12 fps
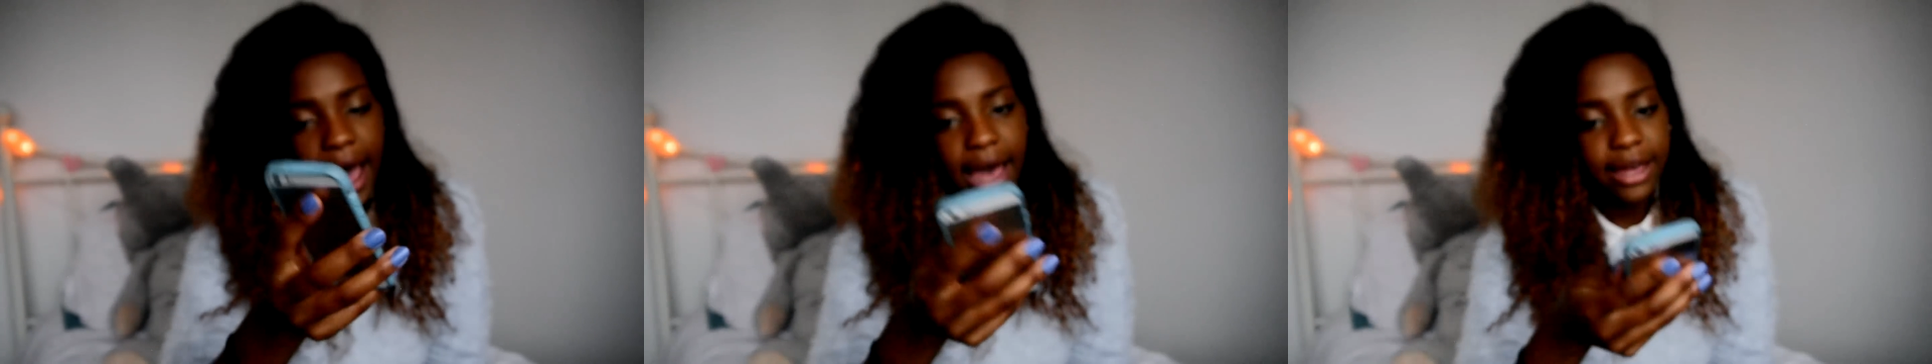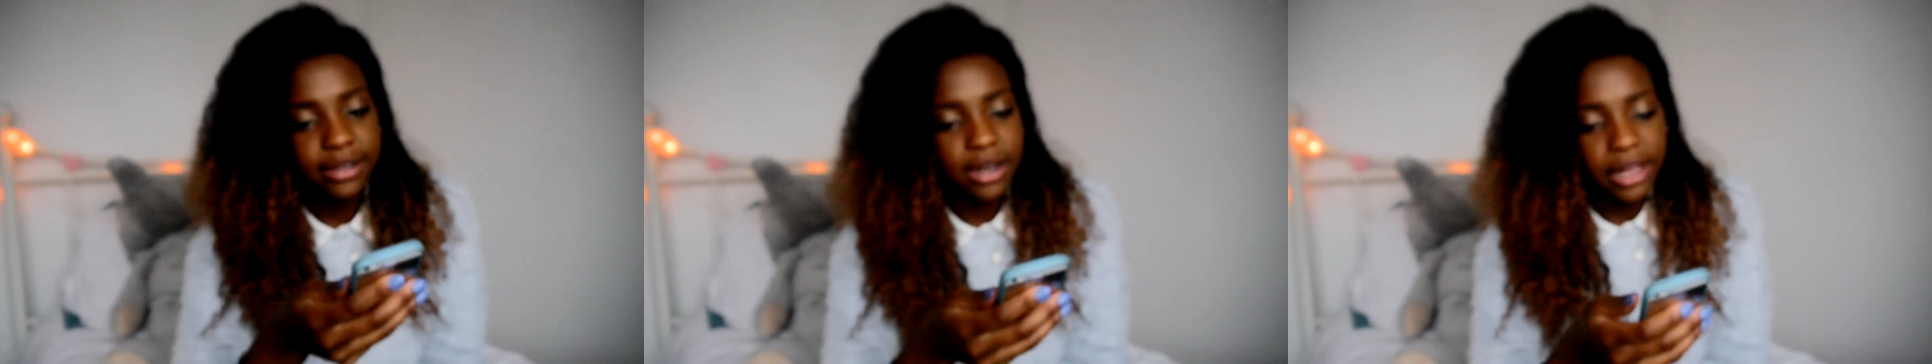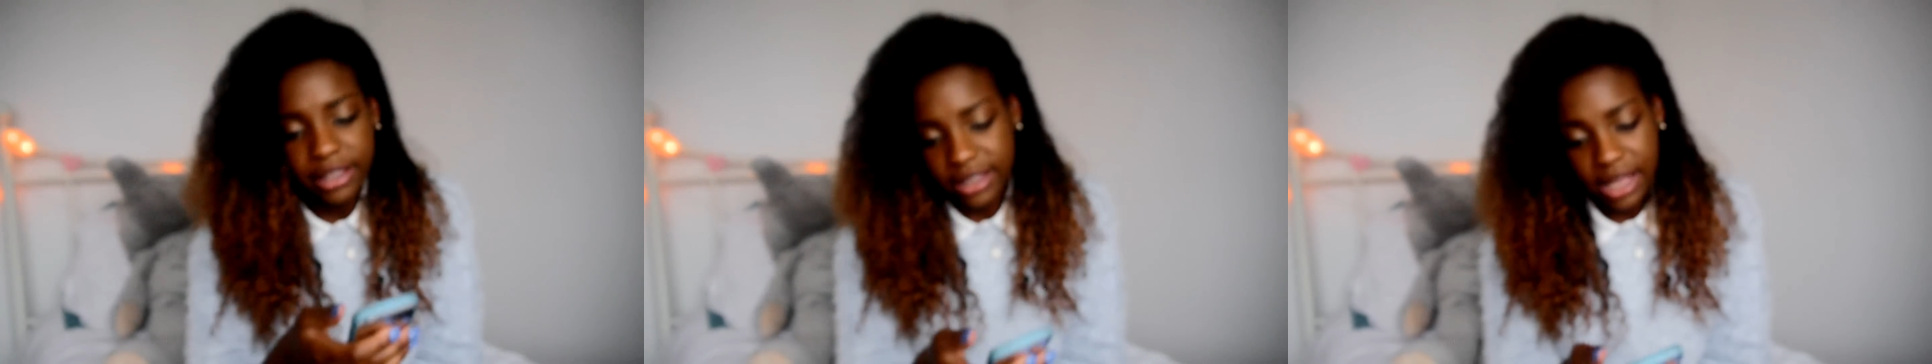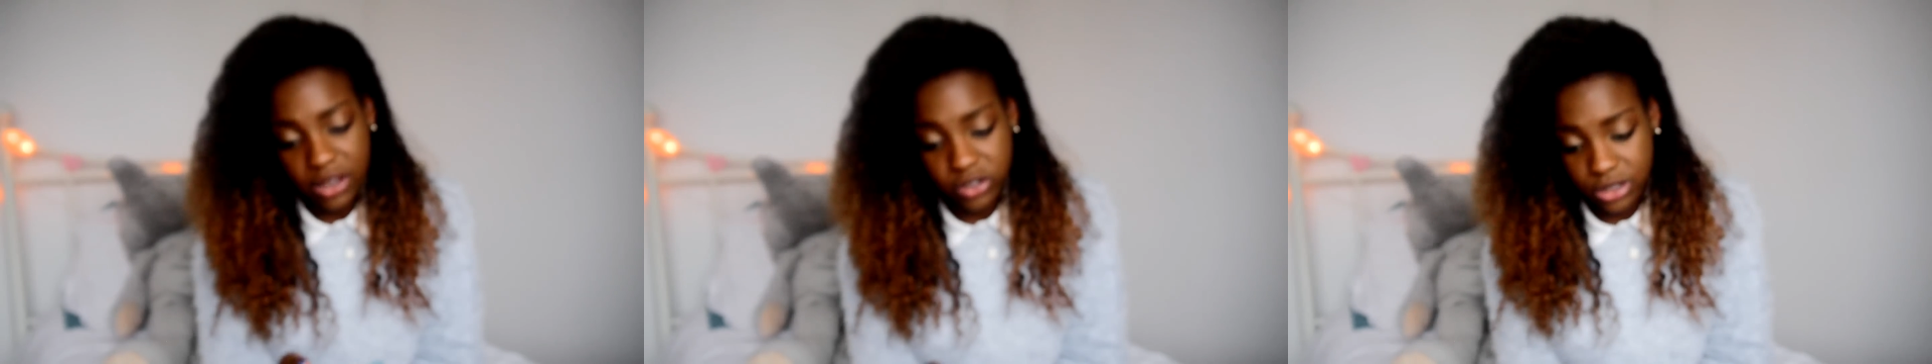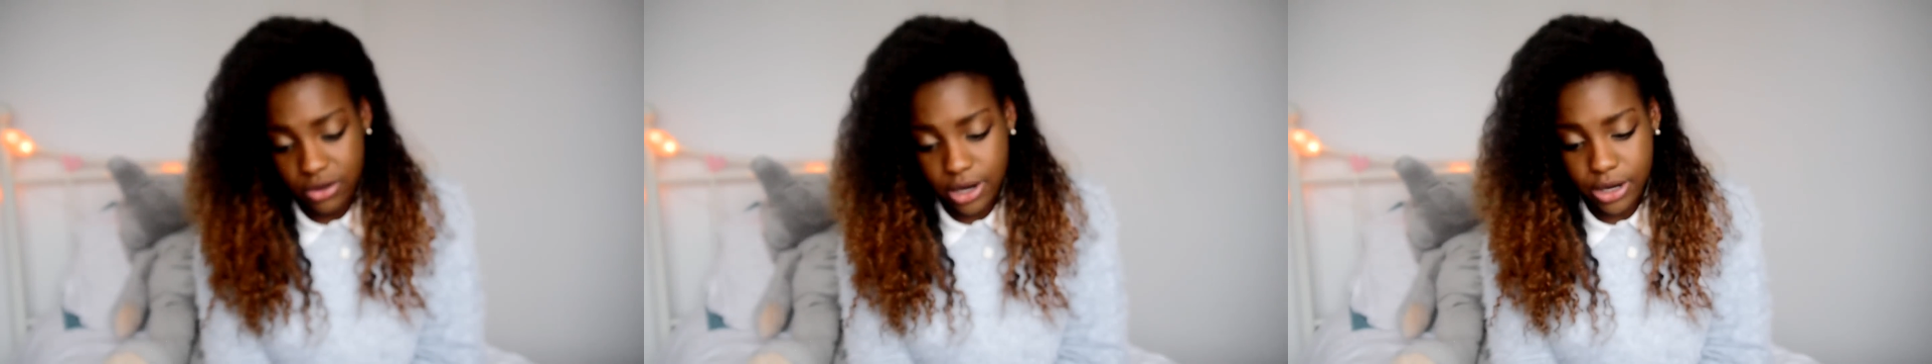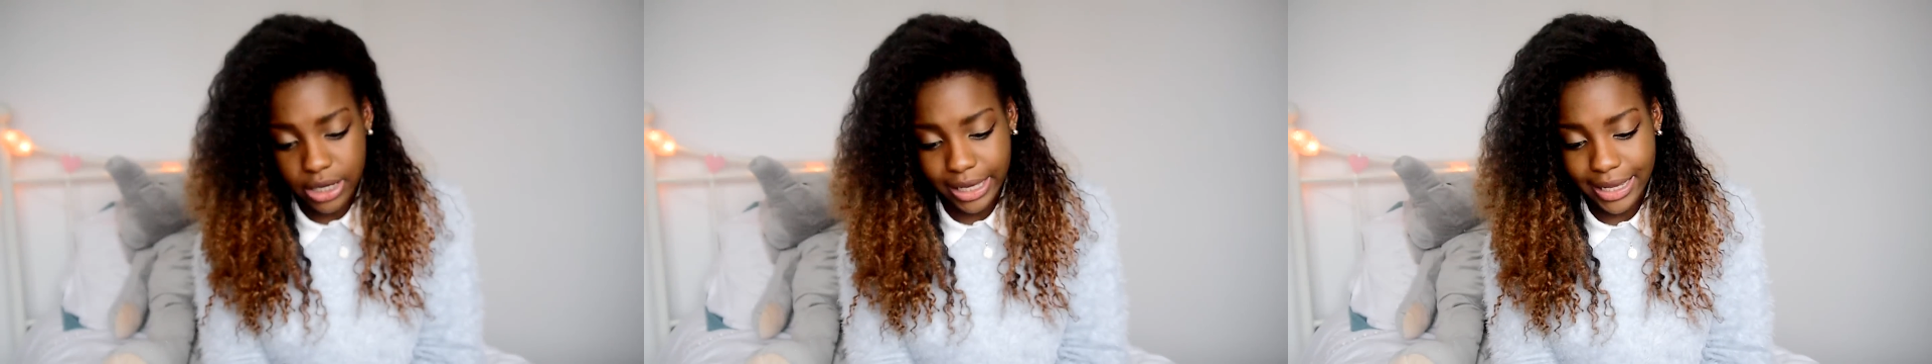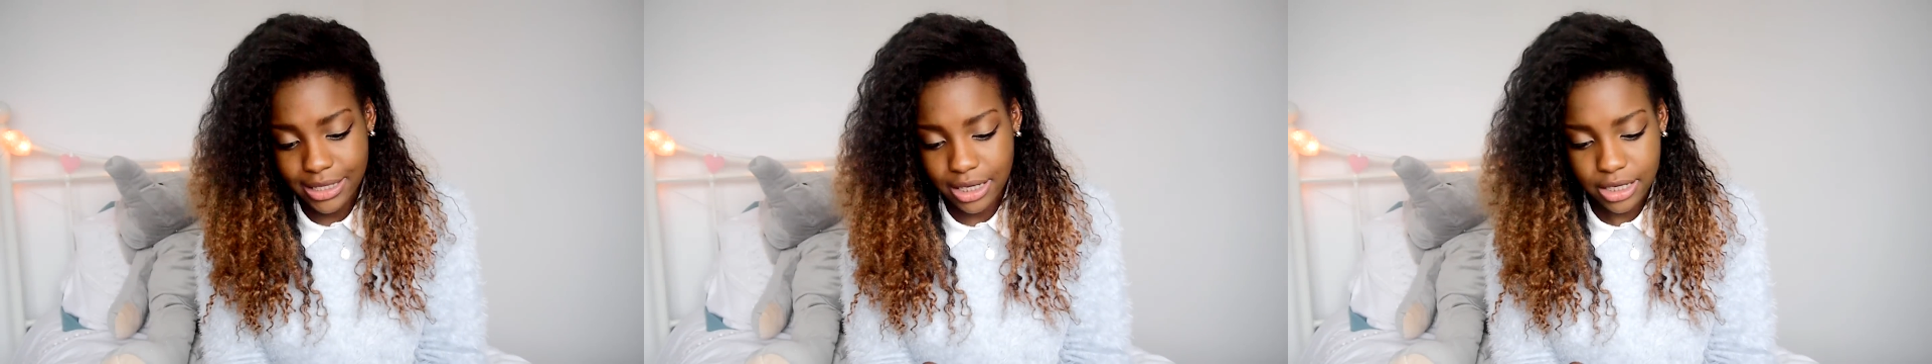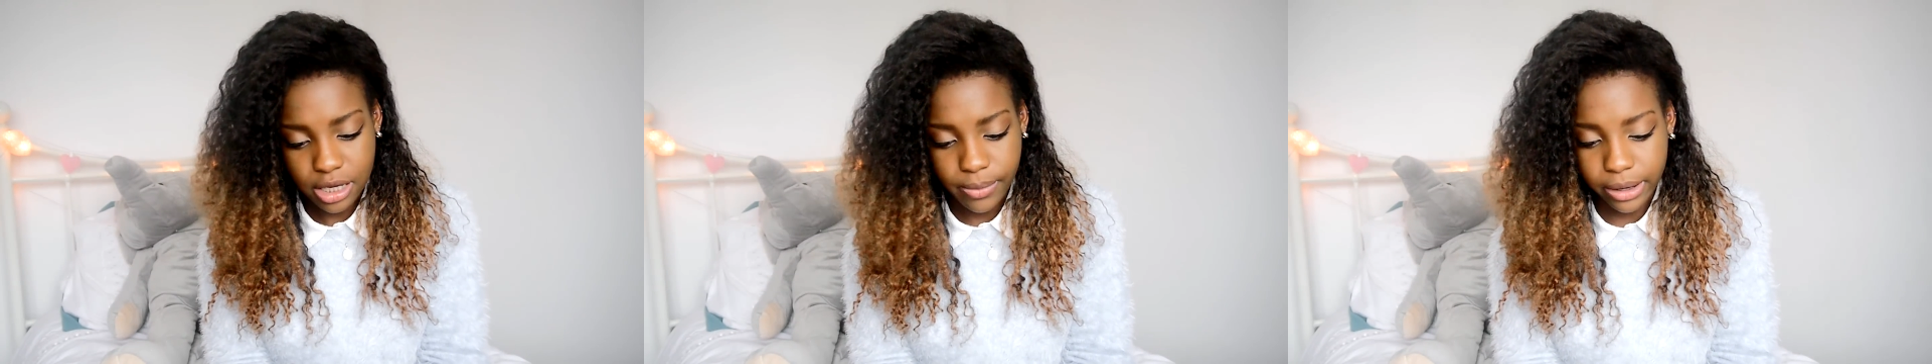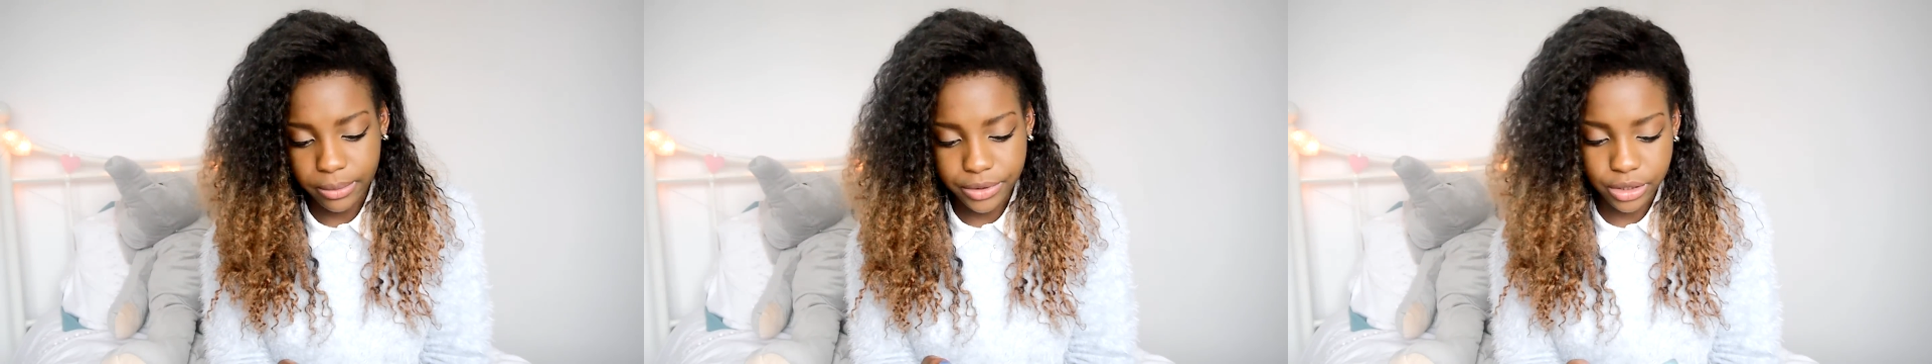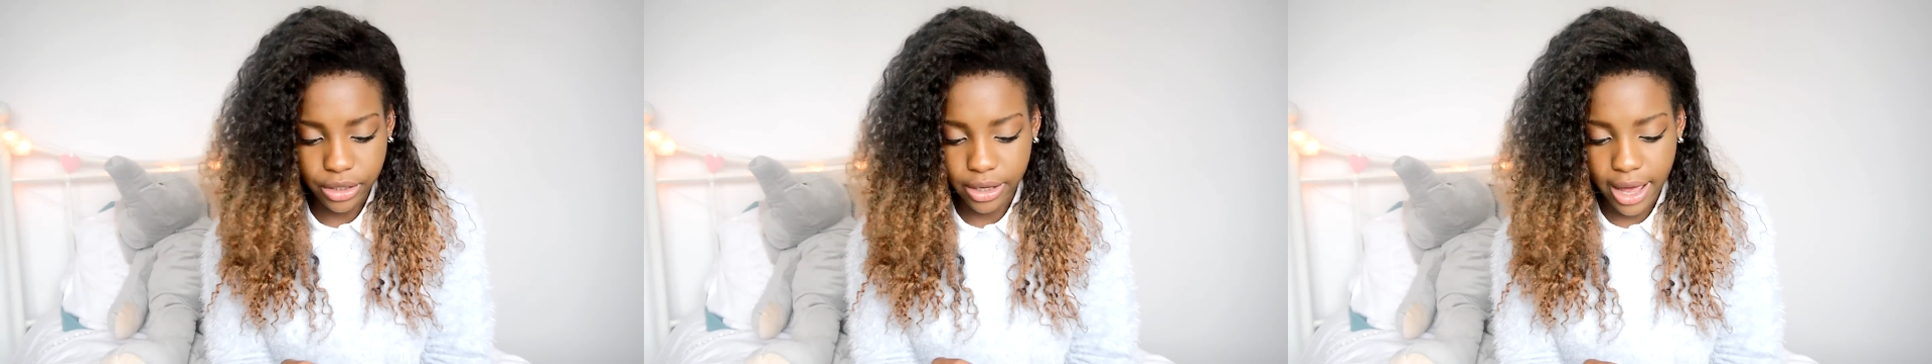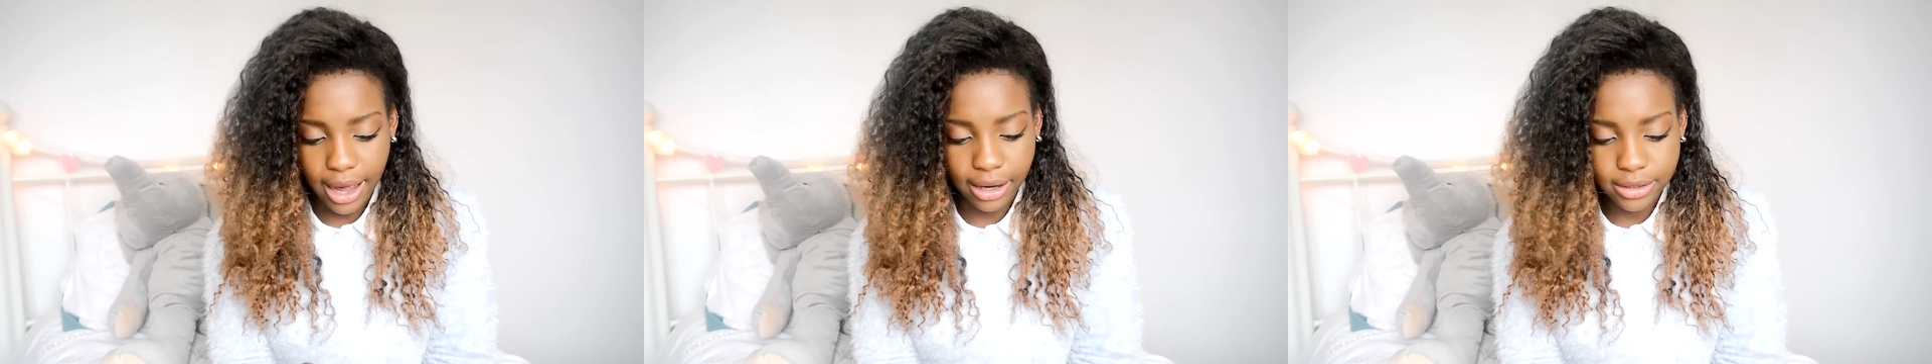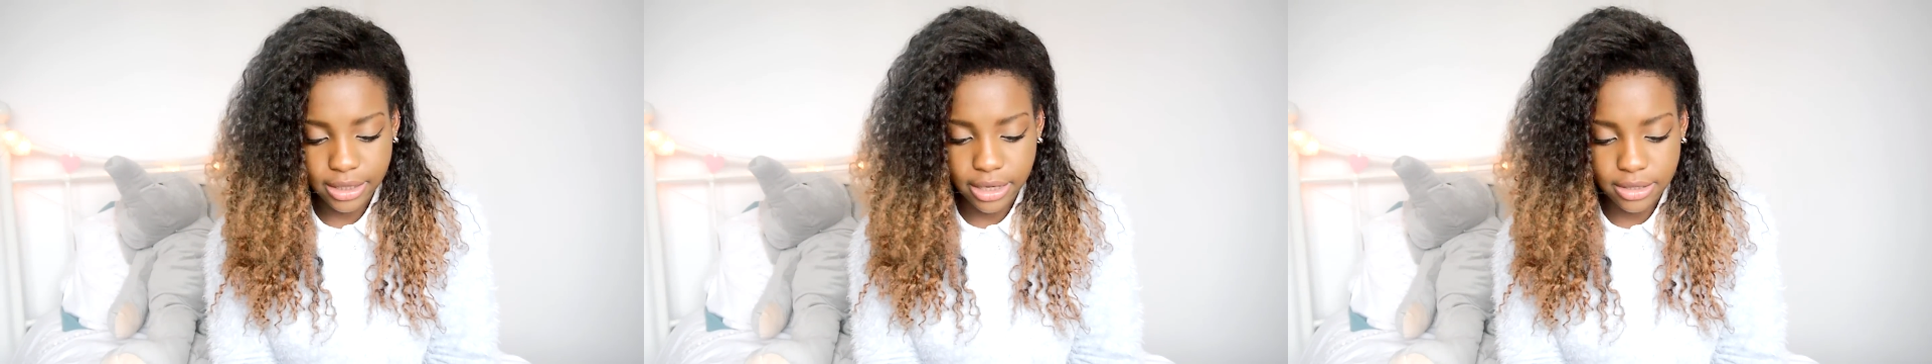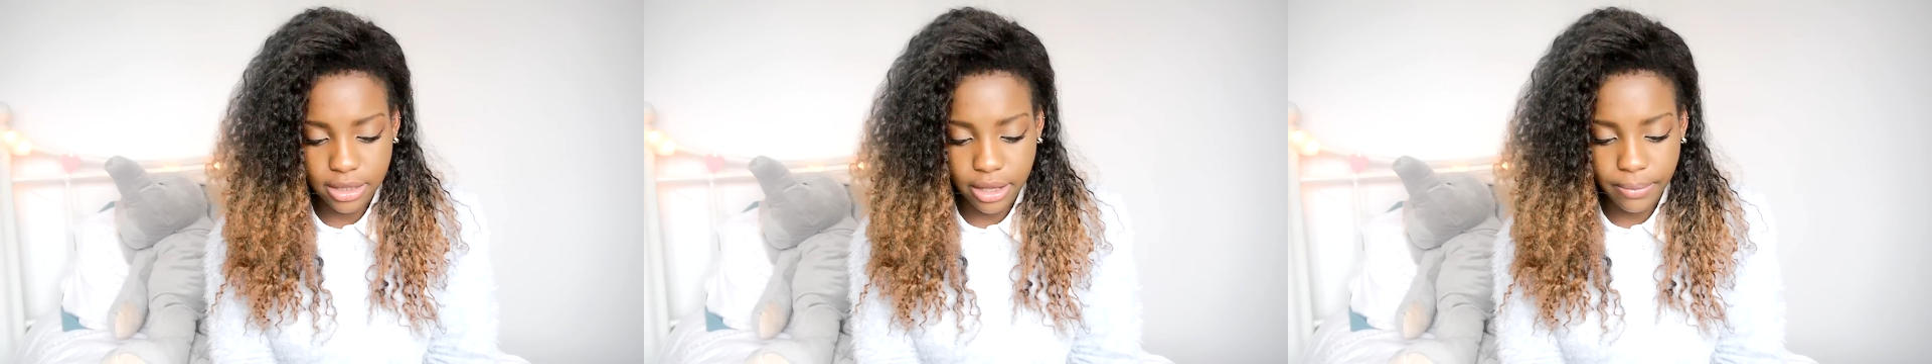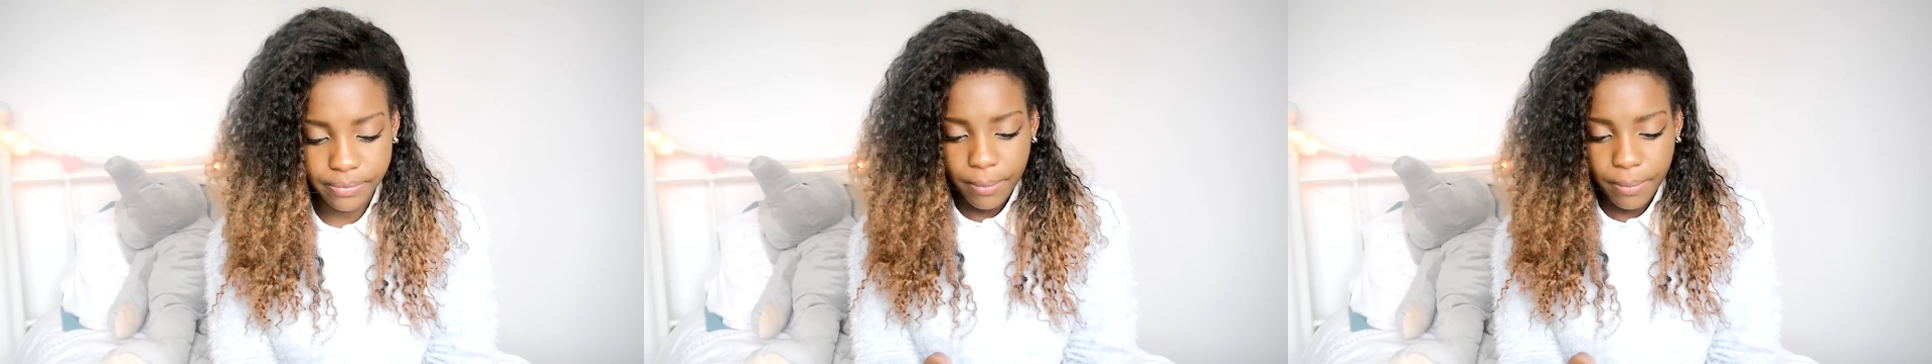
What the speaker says: and I think that's just real easy to be able to access them.